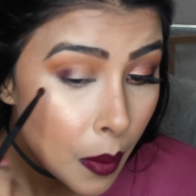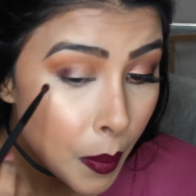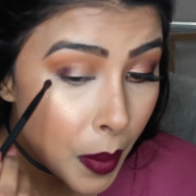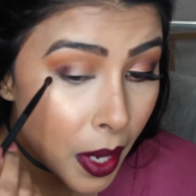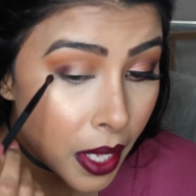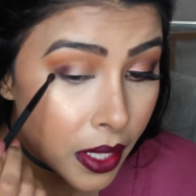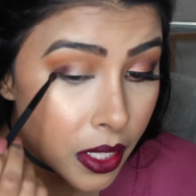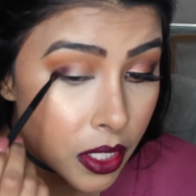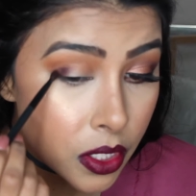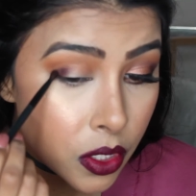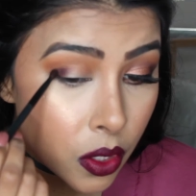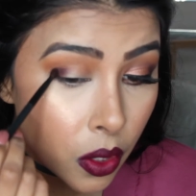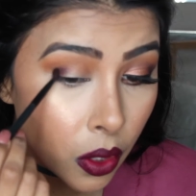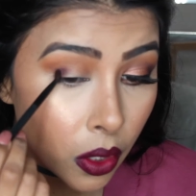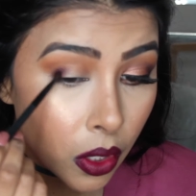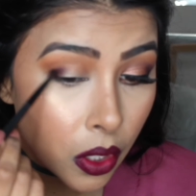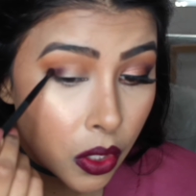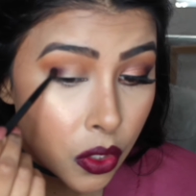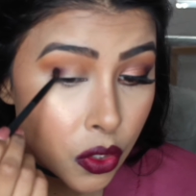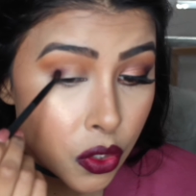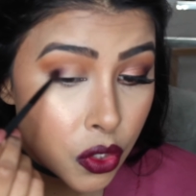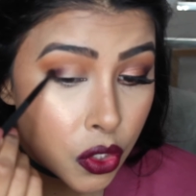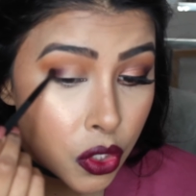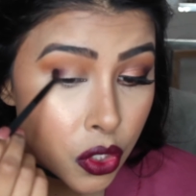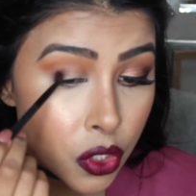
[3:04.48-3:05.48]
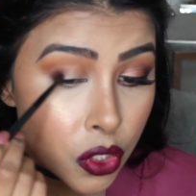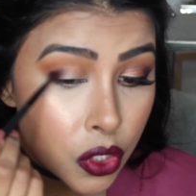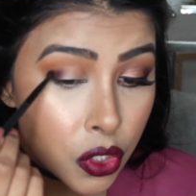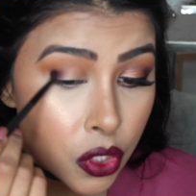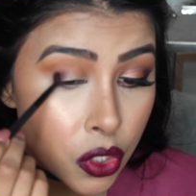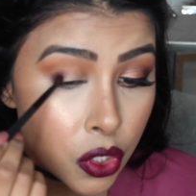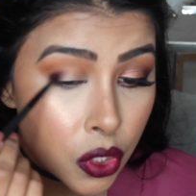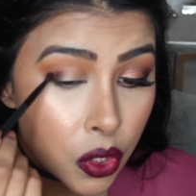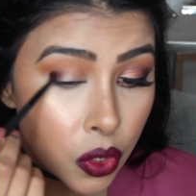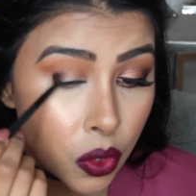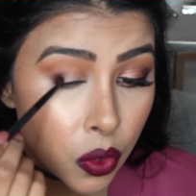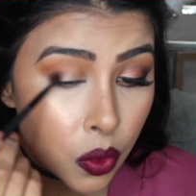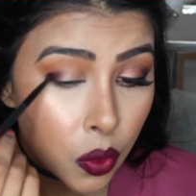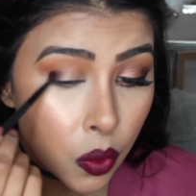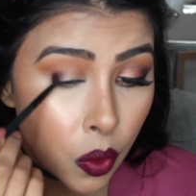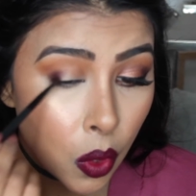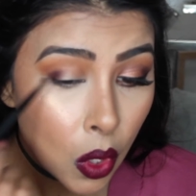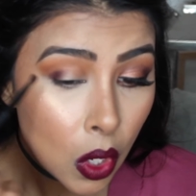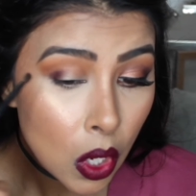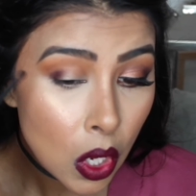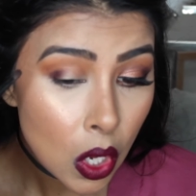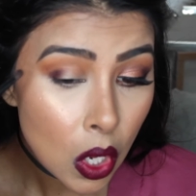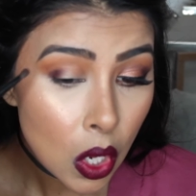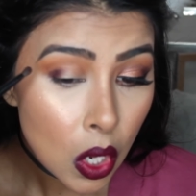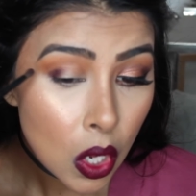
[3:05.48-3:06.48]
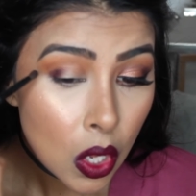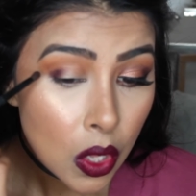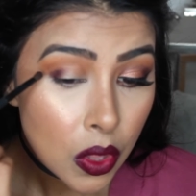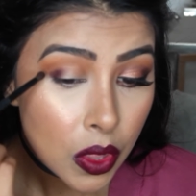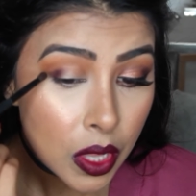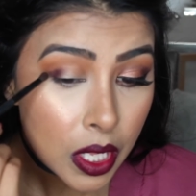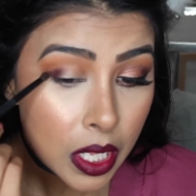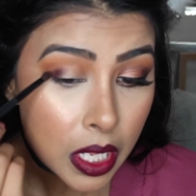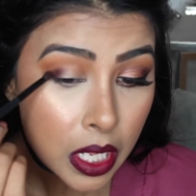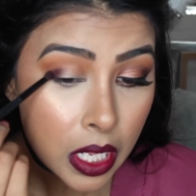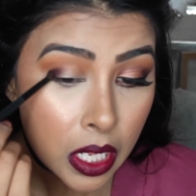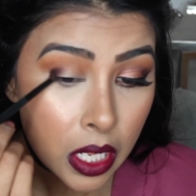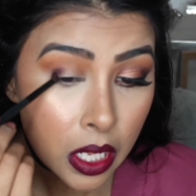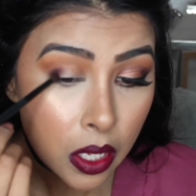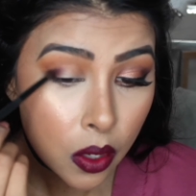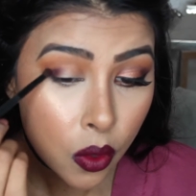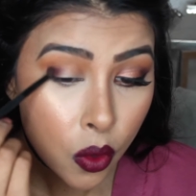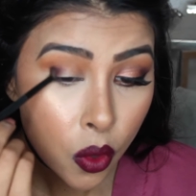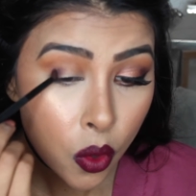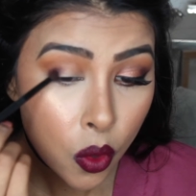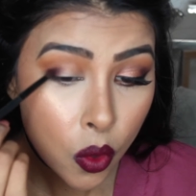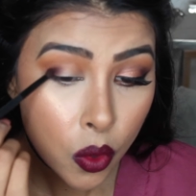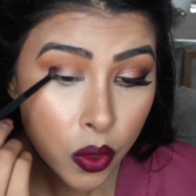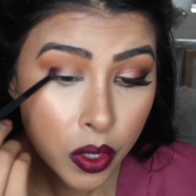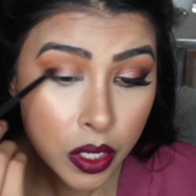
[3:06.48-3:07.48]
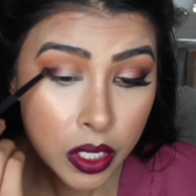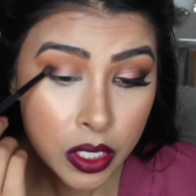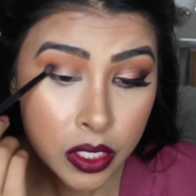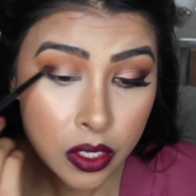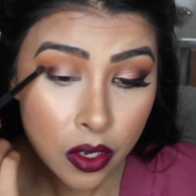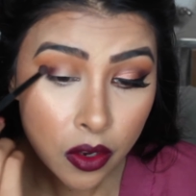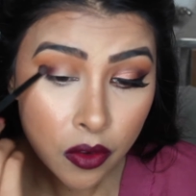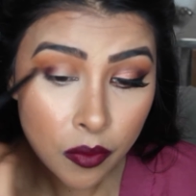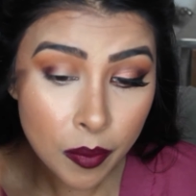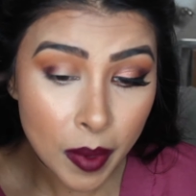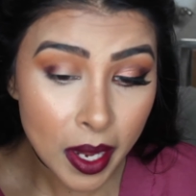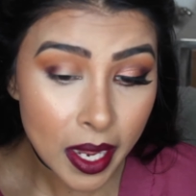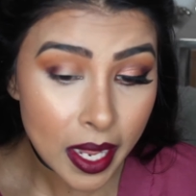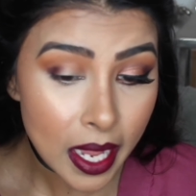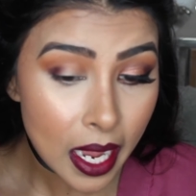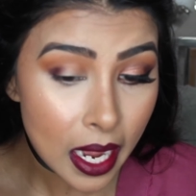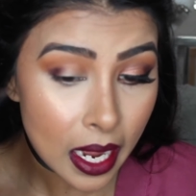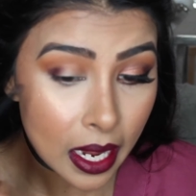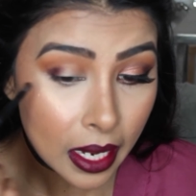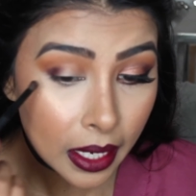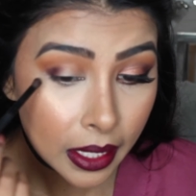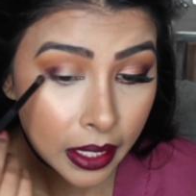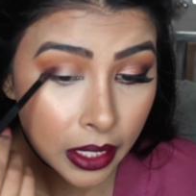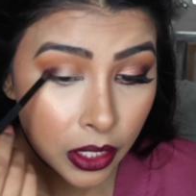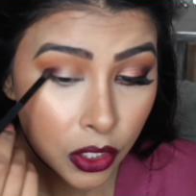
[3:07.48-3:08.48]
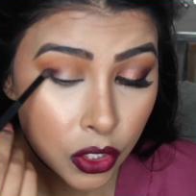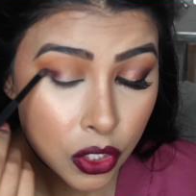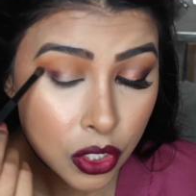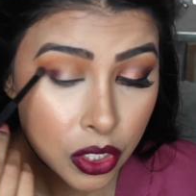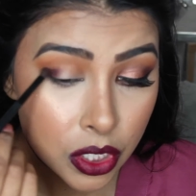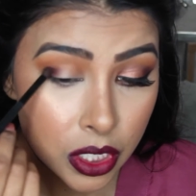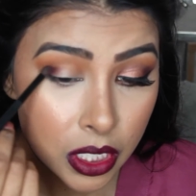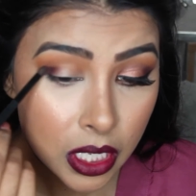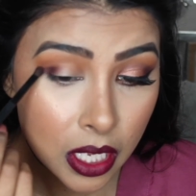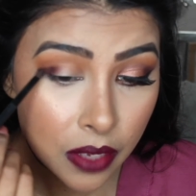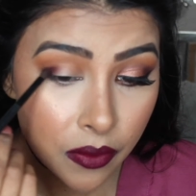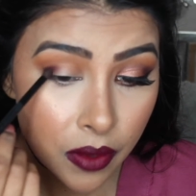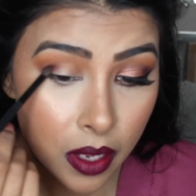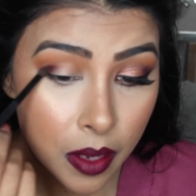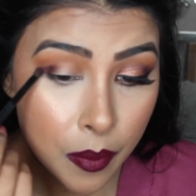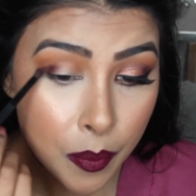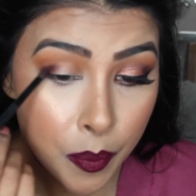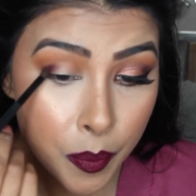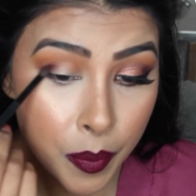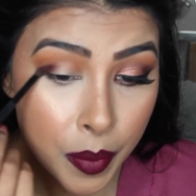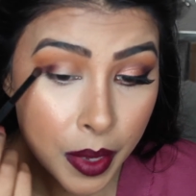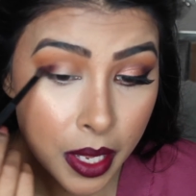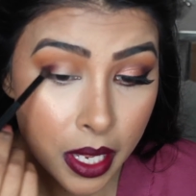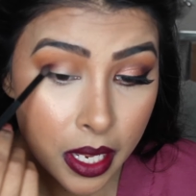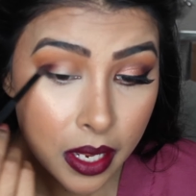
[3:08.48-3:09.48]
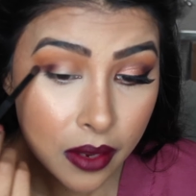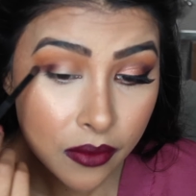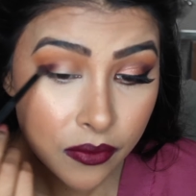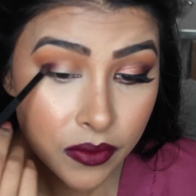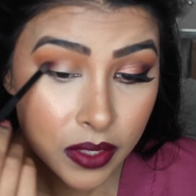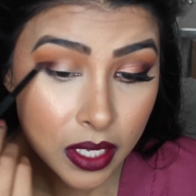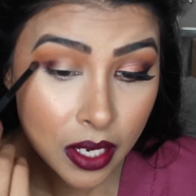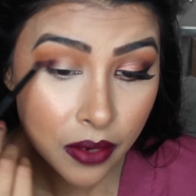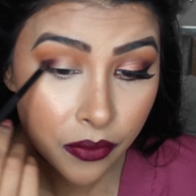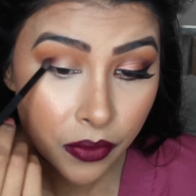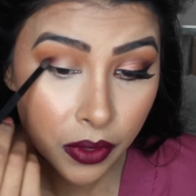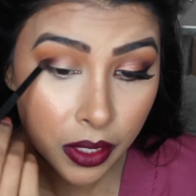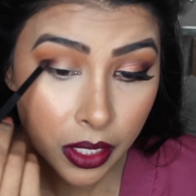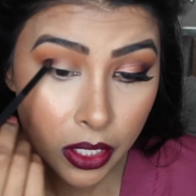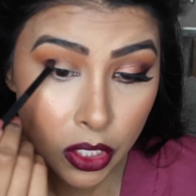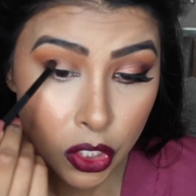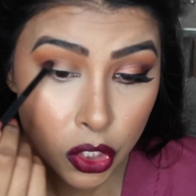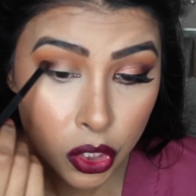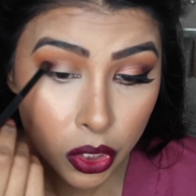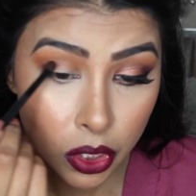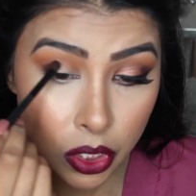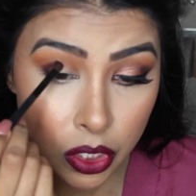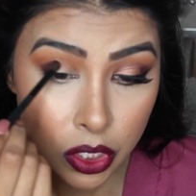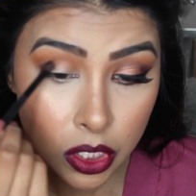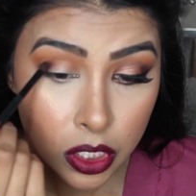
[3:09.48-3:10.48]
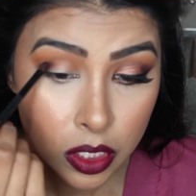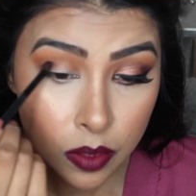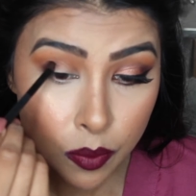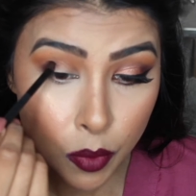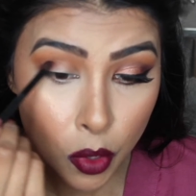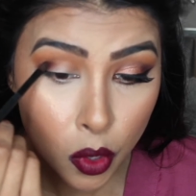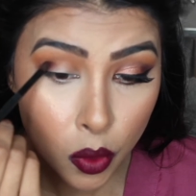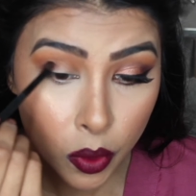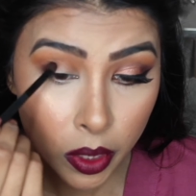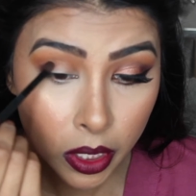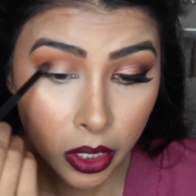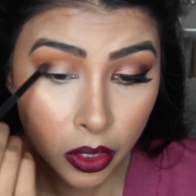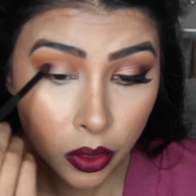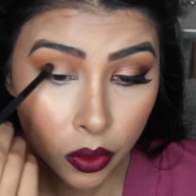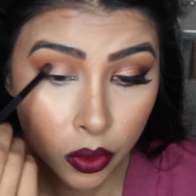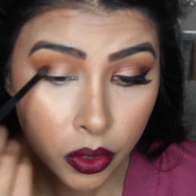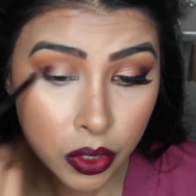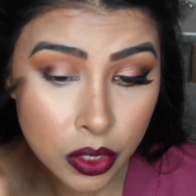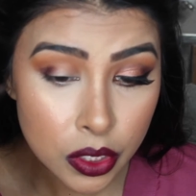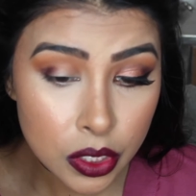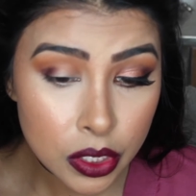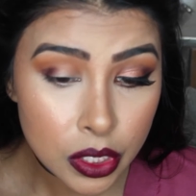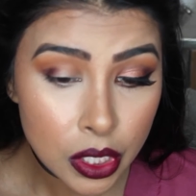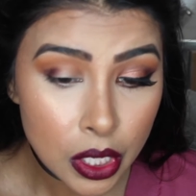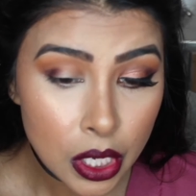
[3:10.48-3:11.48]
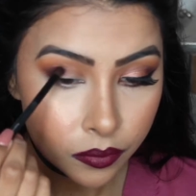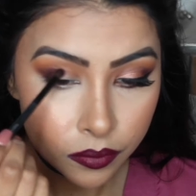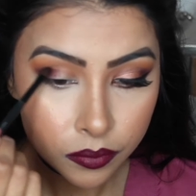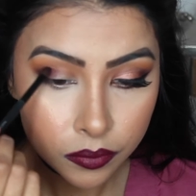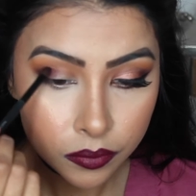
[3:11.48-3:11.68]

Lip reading: pat this colour just to the corners of my eye, just to give it a bit of definition and smokiness.